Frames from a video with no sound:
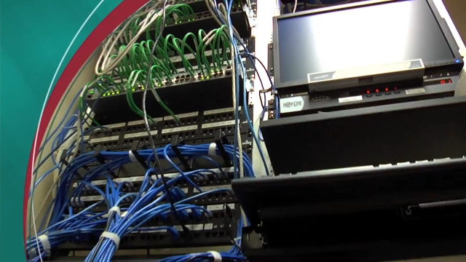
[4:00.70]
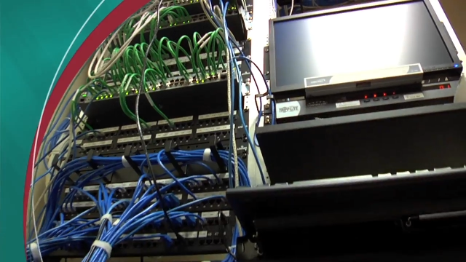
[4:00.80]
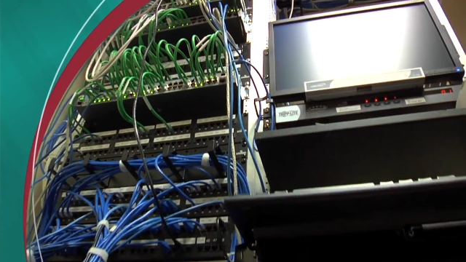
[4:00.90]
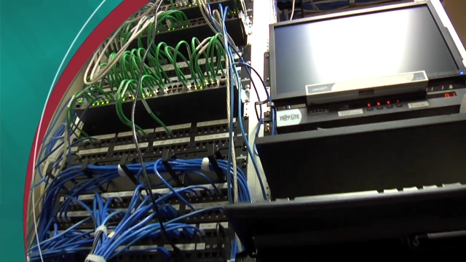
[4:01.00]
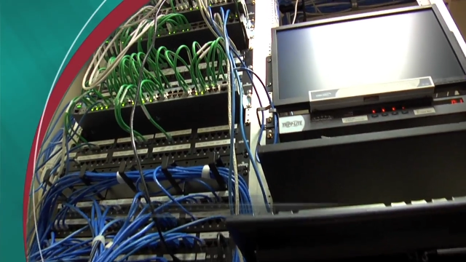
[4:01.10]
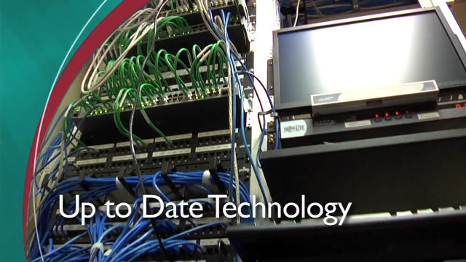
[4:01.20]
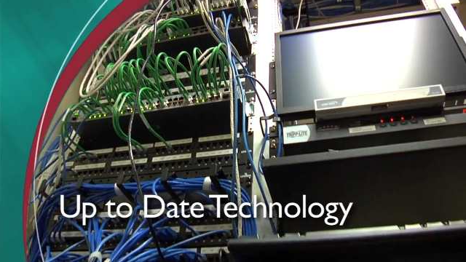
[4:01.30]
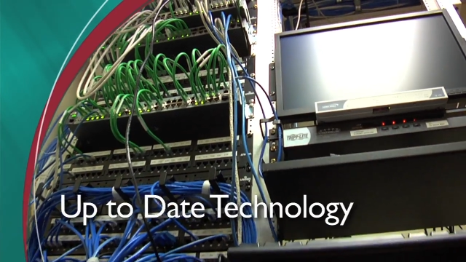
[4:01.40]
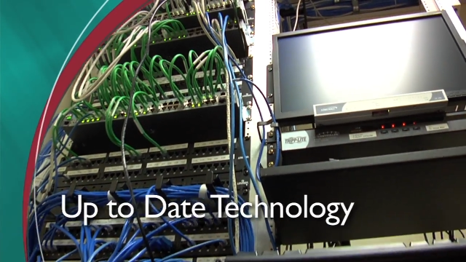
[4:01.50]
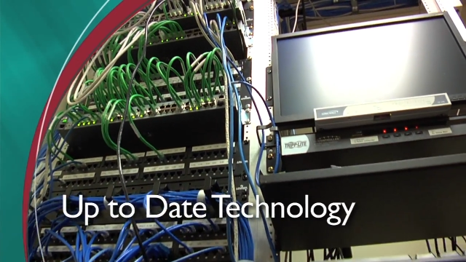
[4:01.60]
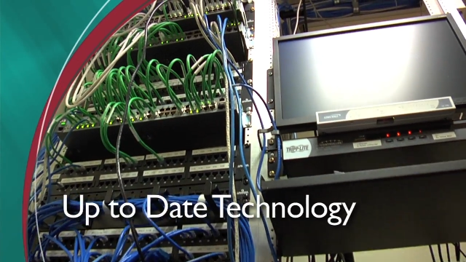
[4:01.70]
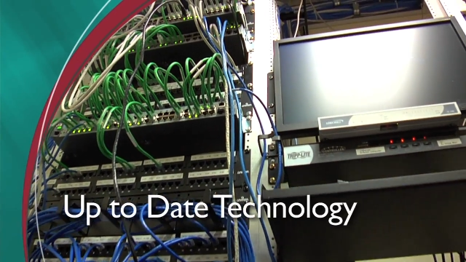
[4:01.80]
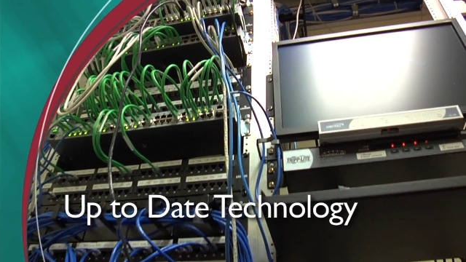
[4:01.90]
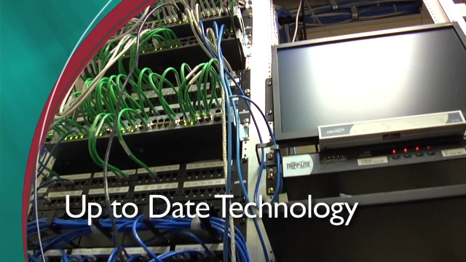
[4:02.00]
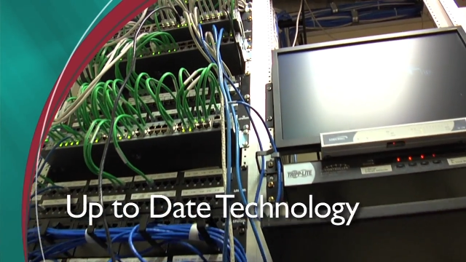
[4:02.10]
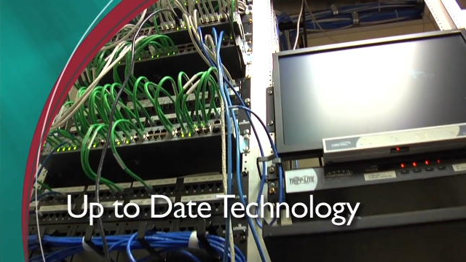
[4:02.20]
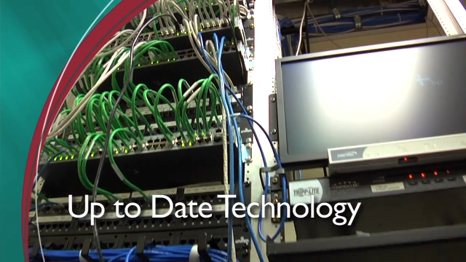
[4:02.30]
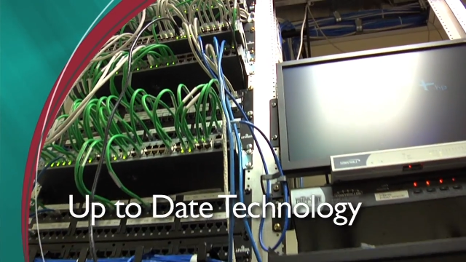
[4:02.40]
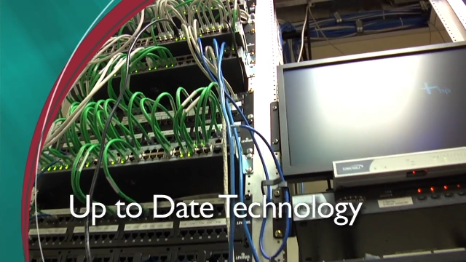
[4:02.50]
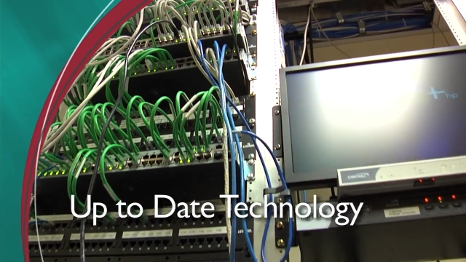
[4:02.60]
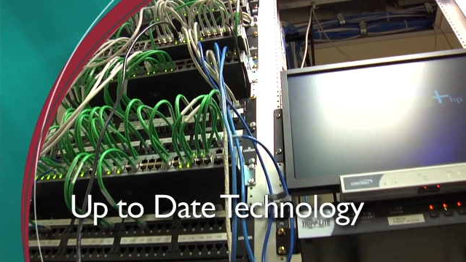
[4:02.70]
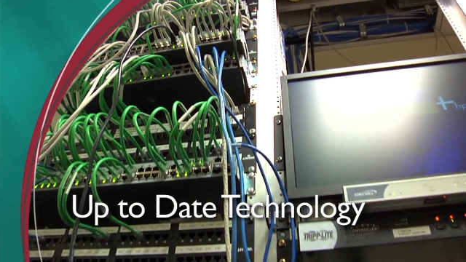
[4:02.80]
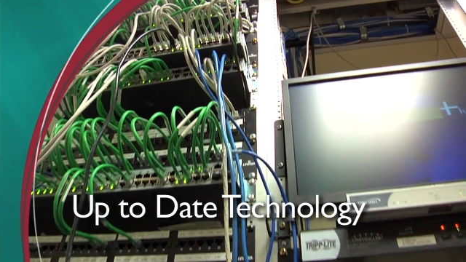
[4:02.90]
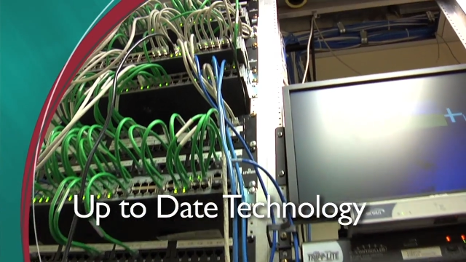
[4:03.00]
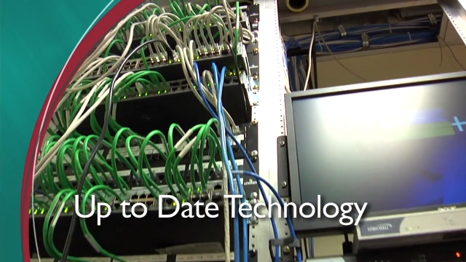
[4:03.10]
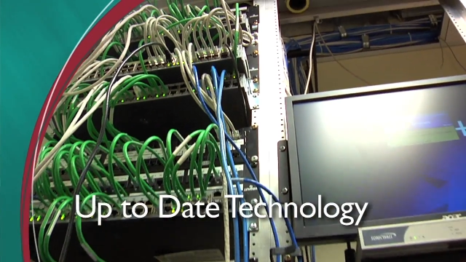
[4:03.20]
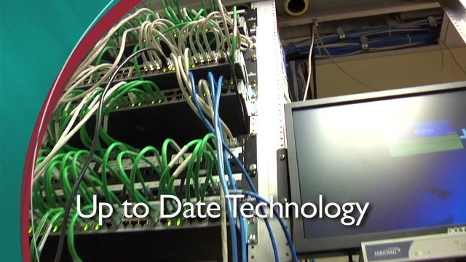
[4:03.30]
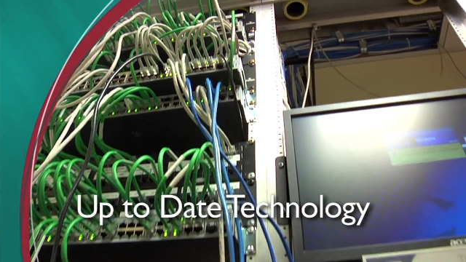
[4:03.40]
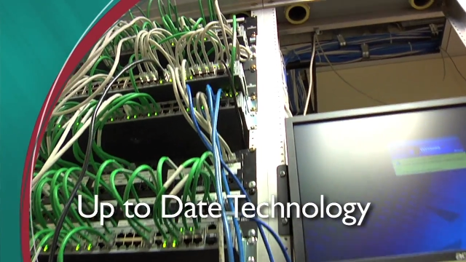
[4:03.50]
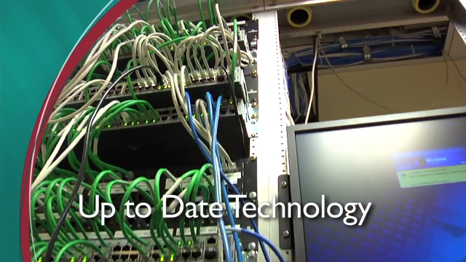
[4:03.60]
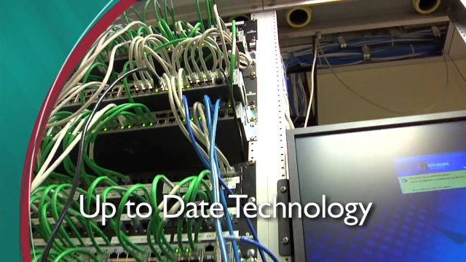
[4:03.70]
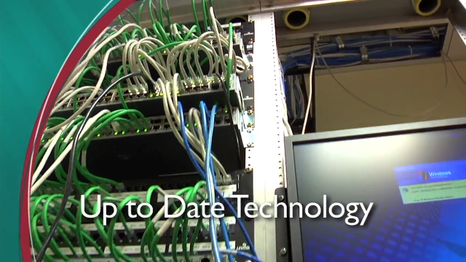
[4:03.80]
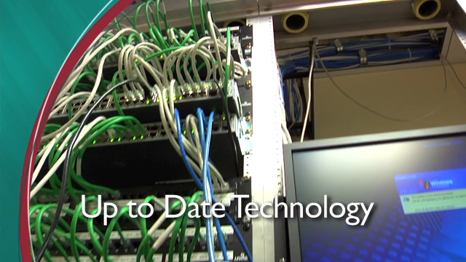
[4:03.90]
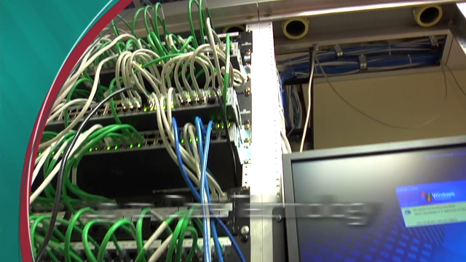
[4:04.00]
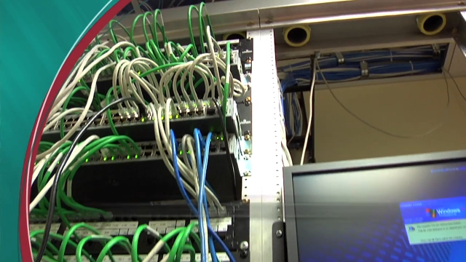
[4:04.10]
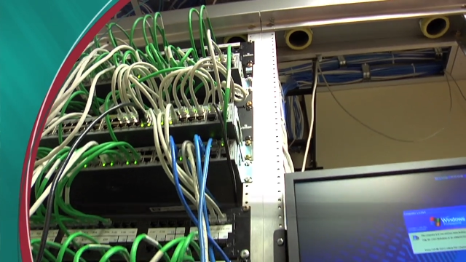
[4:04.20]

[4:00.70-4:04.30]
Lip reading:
No face is visible, so there are no lips to read.